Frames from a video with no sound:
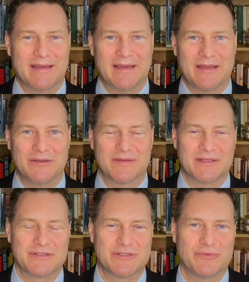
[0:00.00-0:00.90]
And you
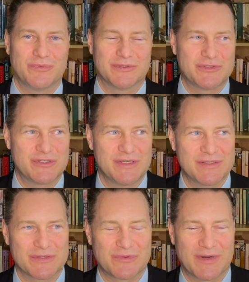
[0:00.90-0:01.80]
think, well,
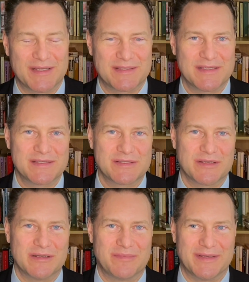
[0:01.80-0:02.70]
Jesus Christ, these
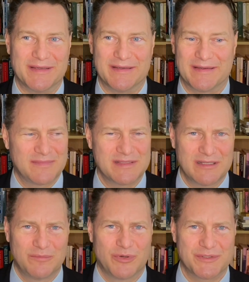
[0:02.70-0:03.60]

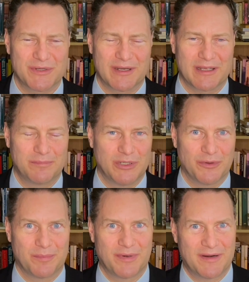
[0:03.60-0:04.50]
little boys are going to get
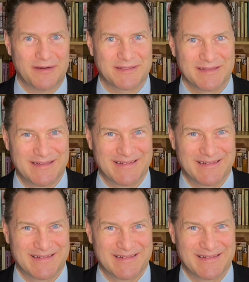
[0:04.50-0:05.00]
blown apart.